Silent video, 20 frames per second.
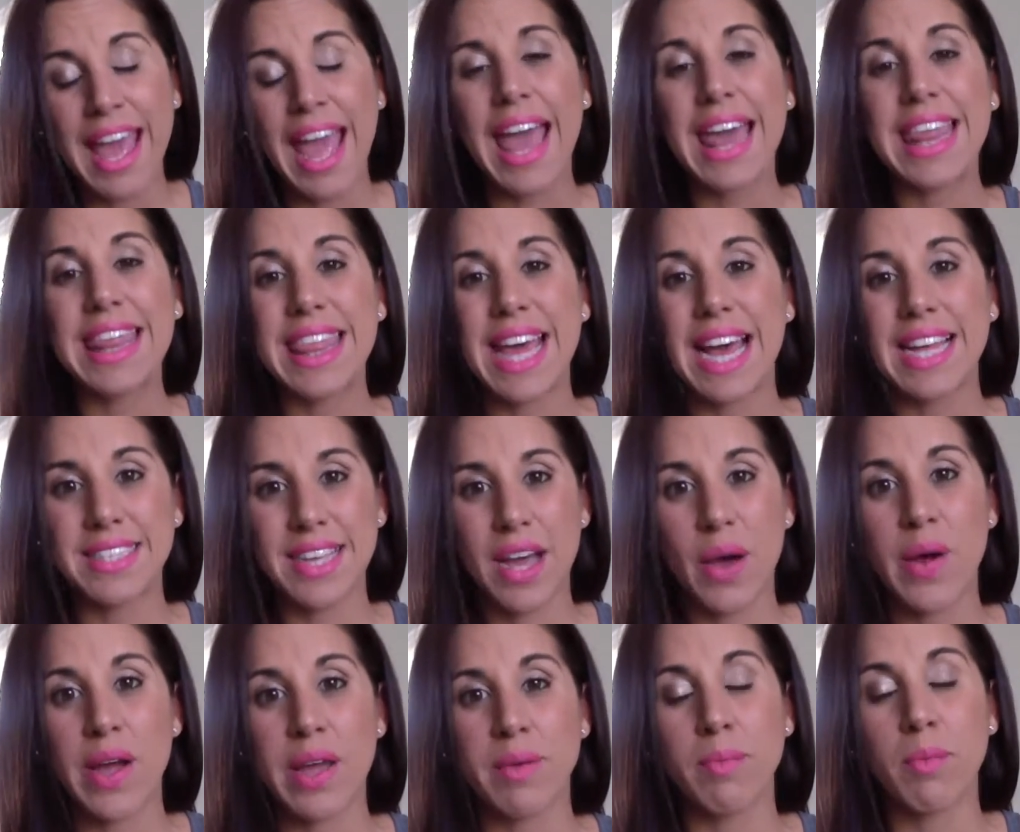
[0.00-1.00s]
And that's how
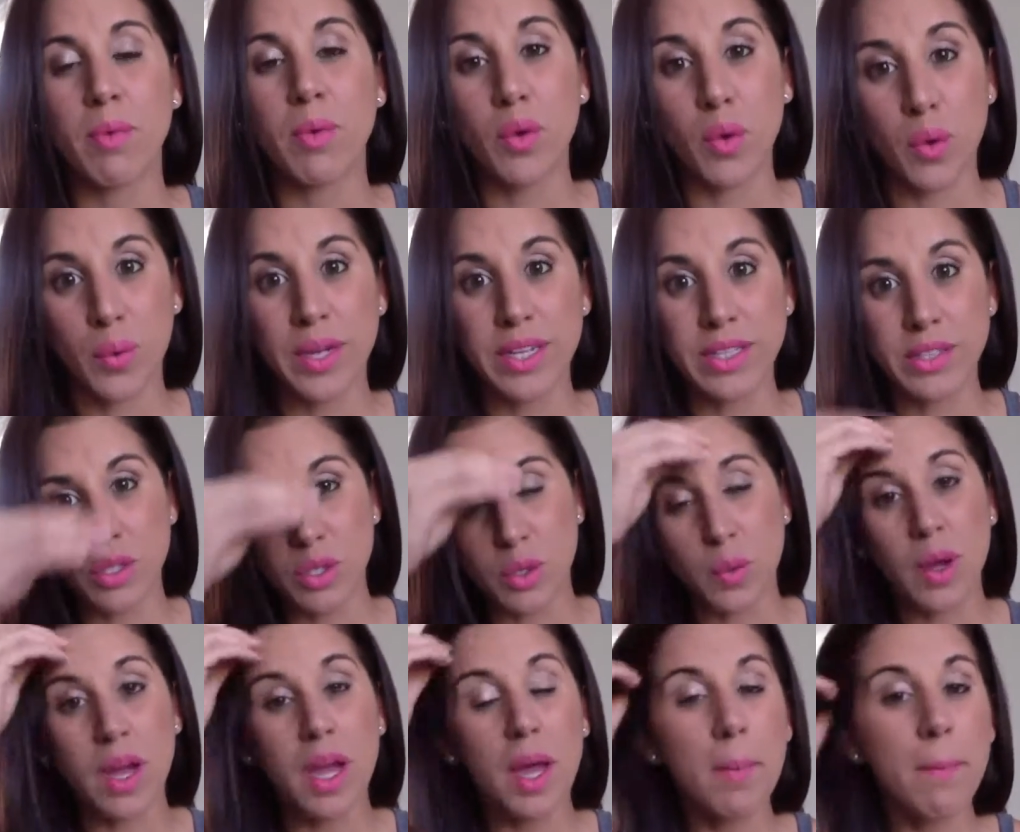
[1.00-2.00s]
I grew into
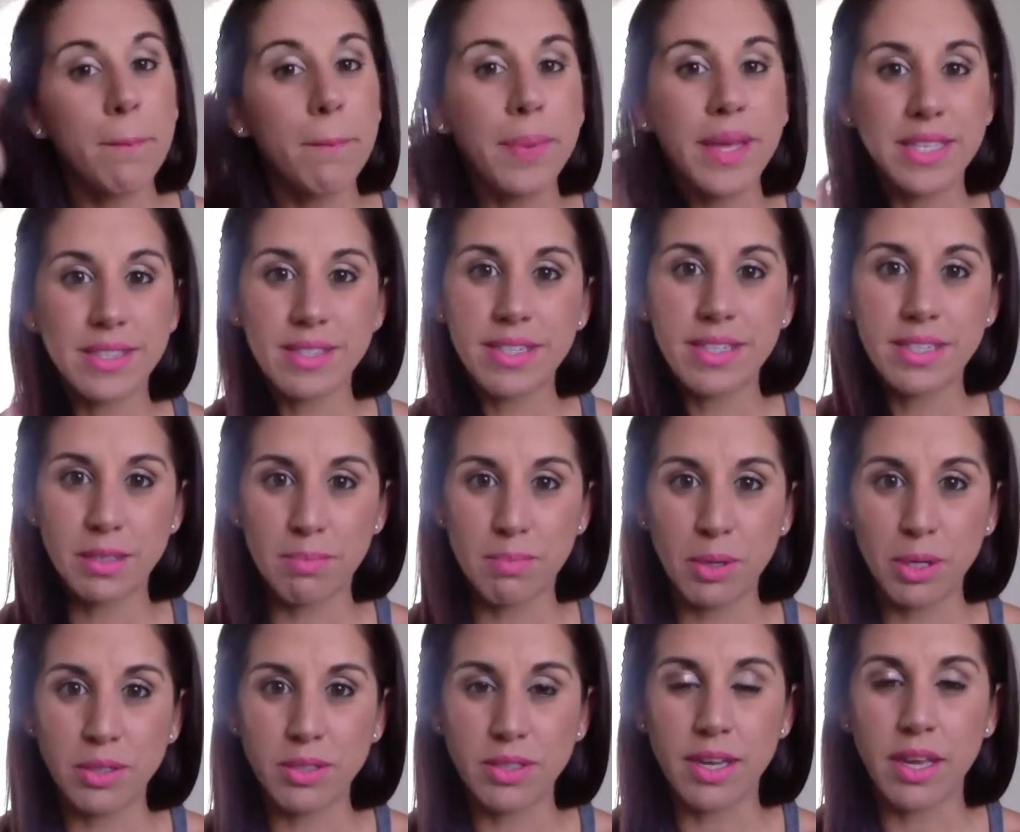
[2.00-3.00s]
business
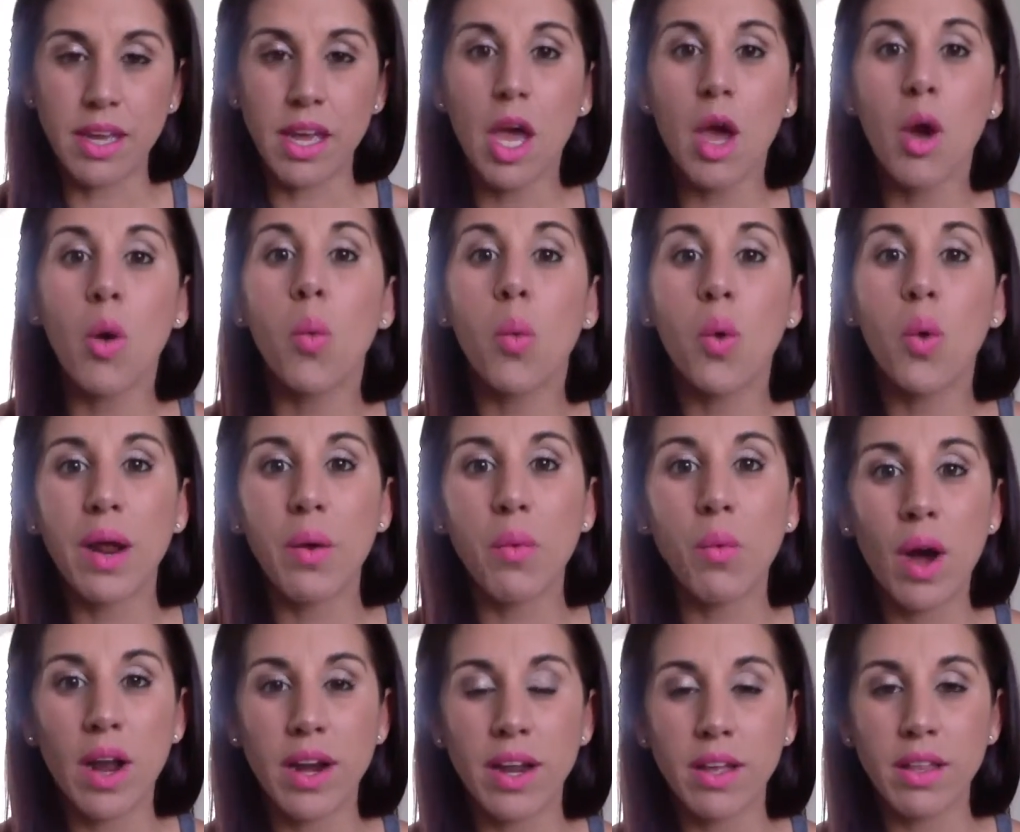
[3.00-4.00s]
building.
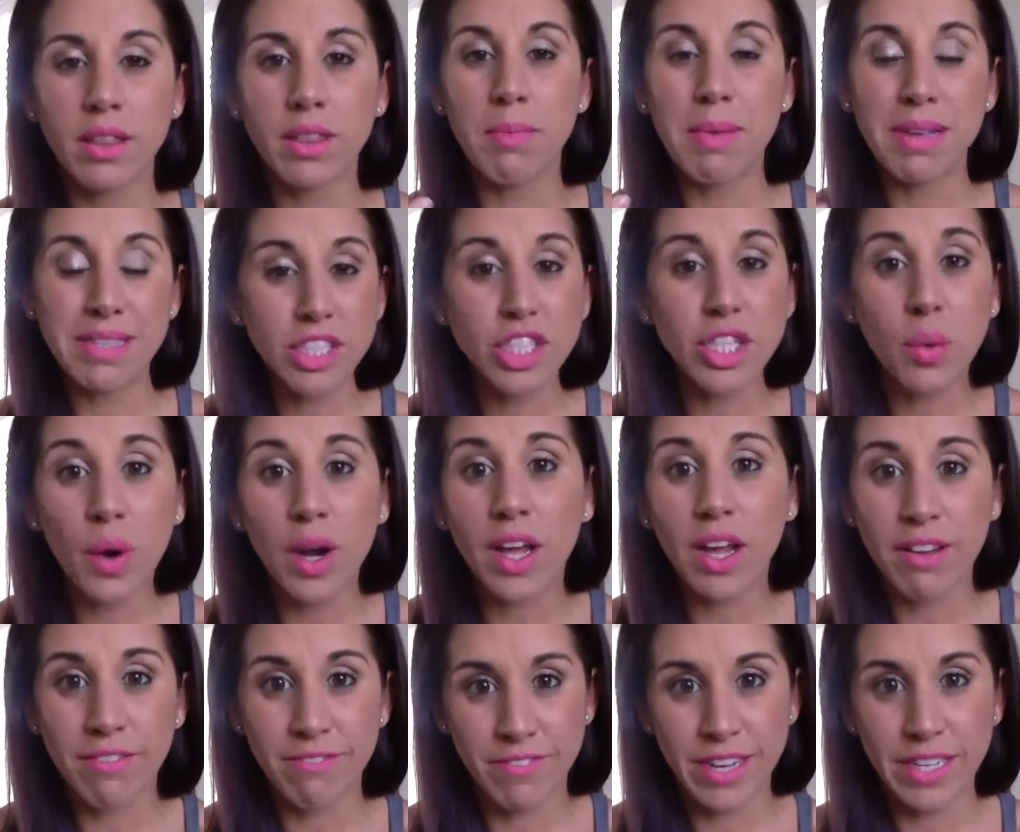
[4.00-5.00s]
The message I want to
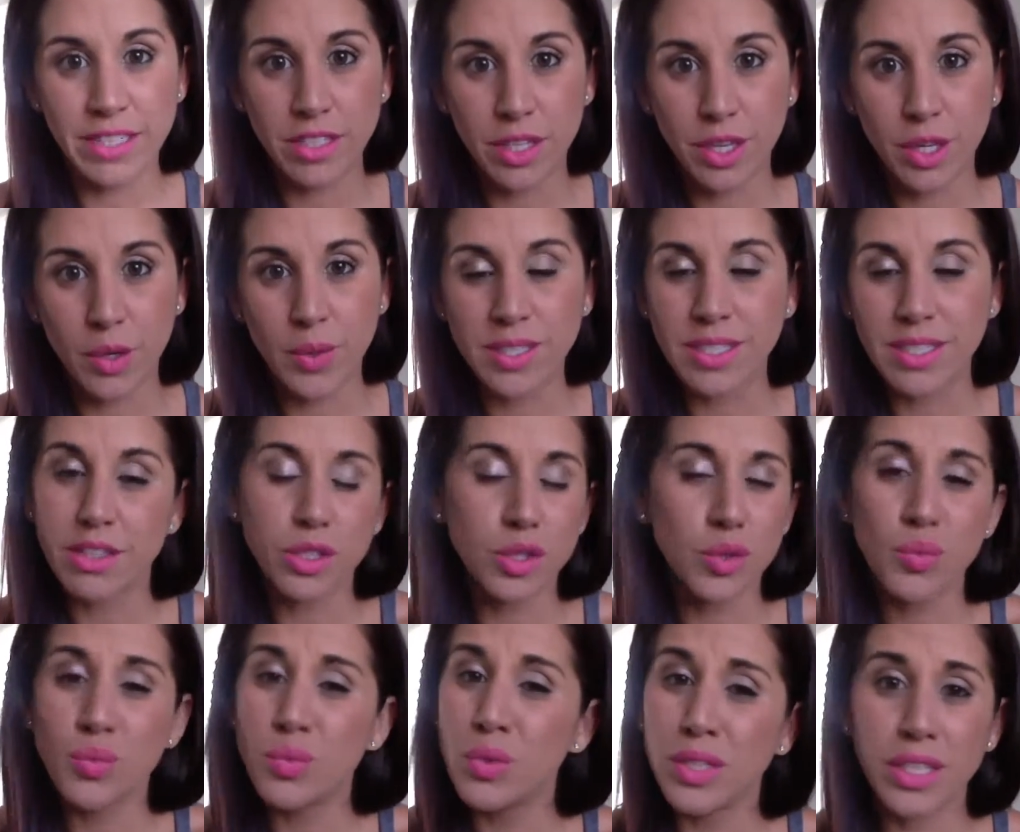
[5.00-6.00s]
convey to you is that there's
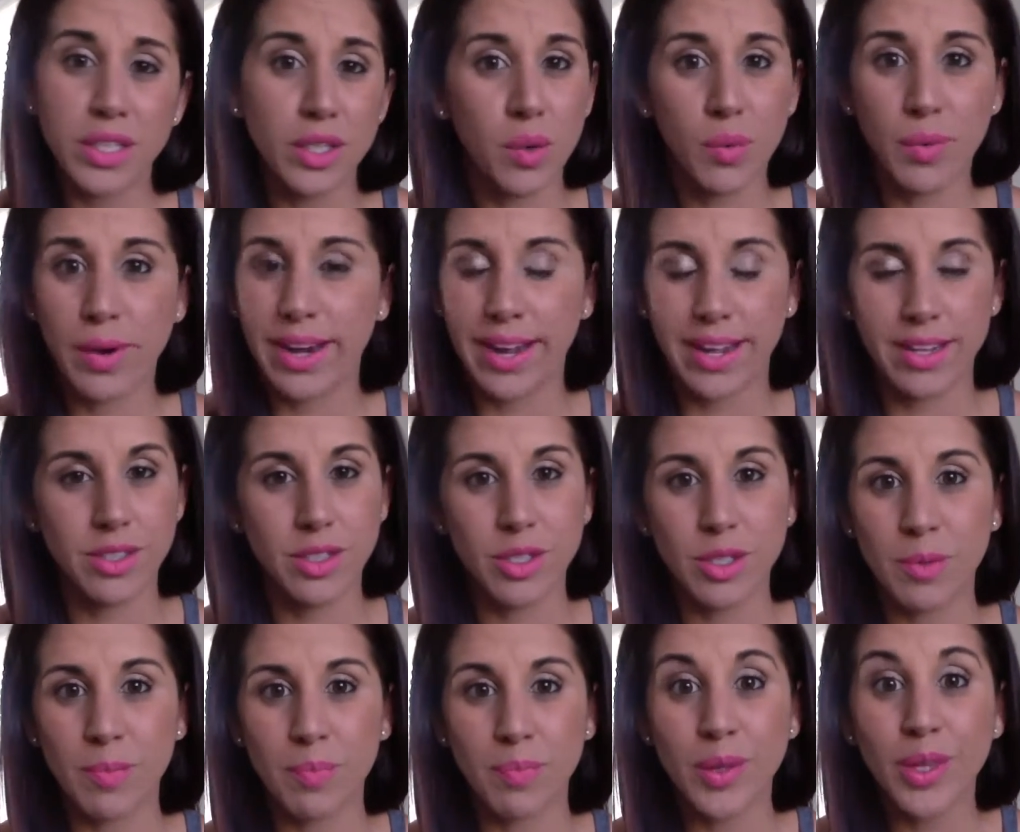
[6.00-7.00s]
really no right answer.
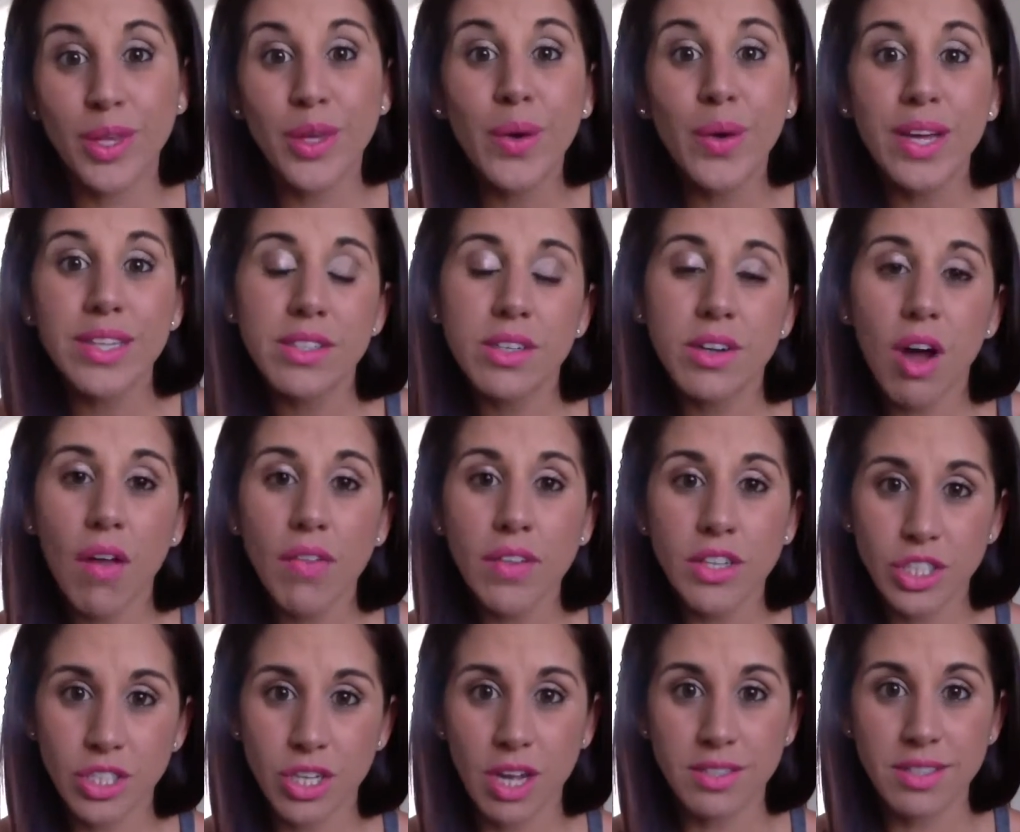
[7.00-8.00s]
You get to call the
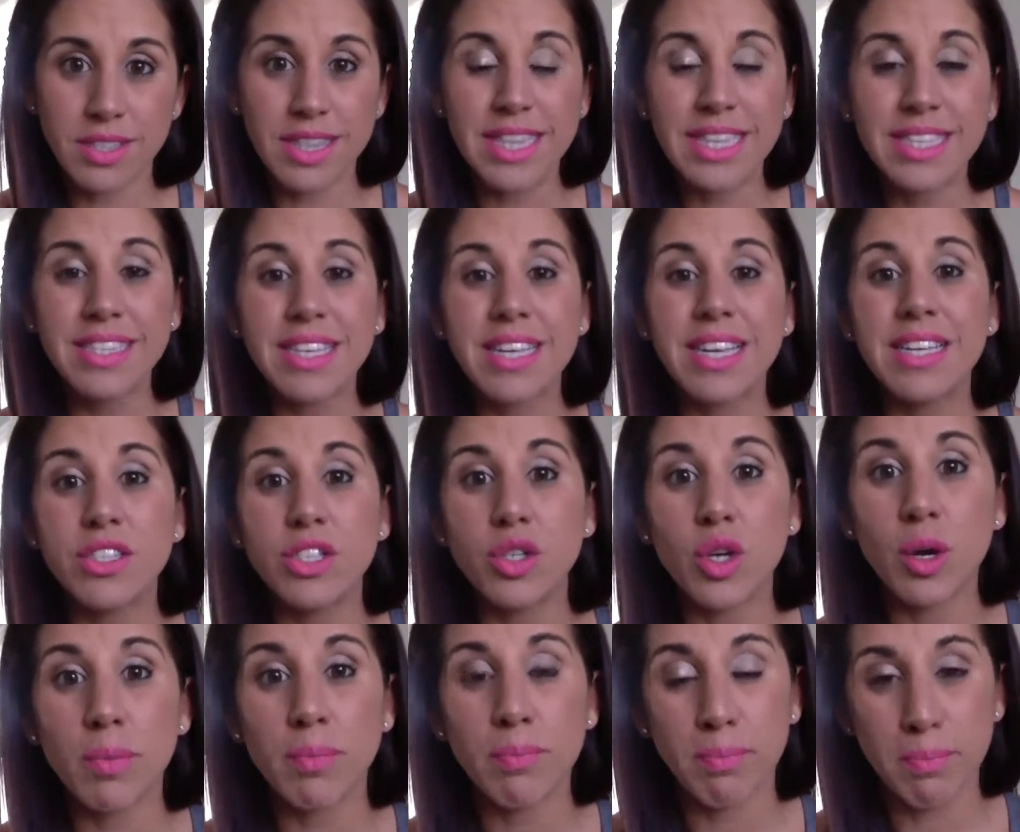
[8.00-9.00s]
shots. This is
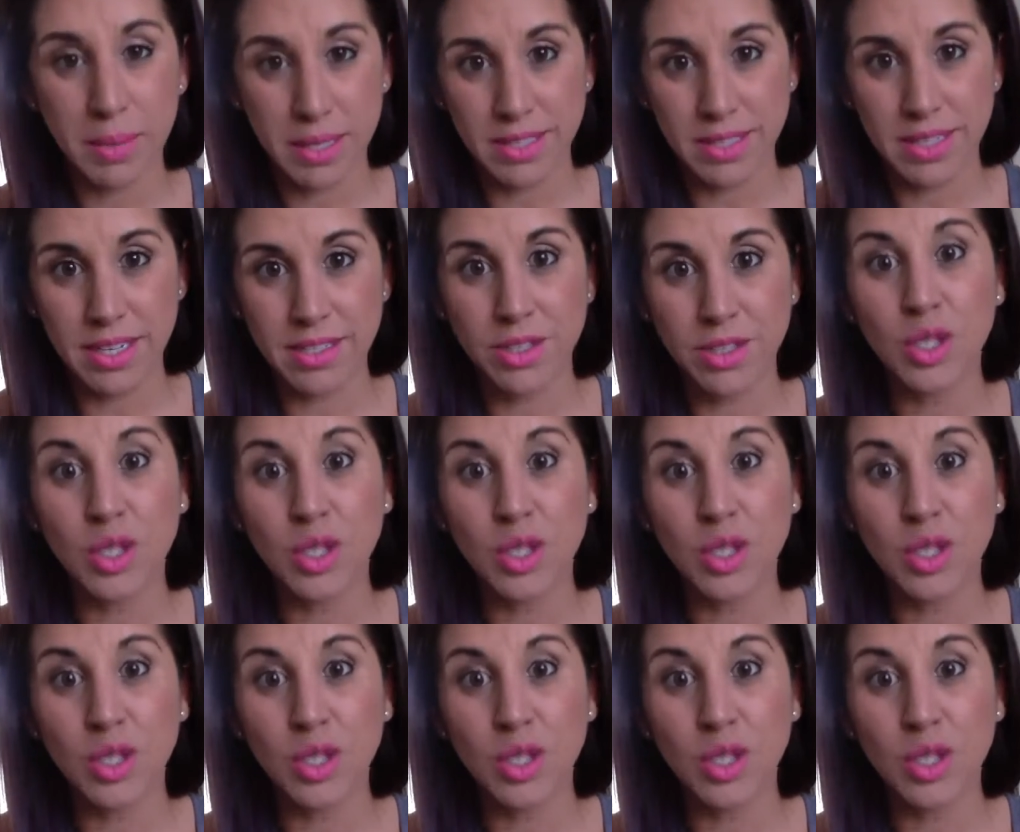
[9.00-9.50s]
your business.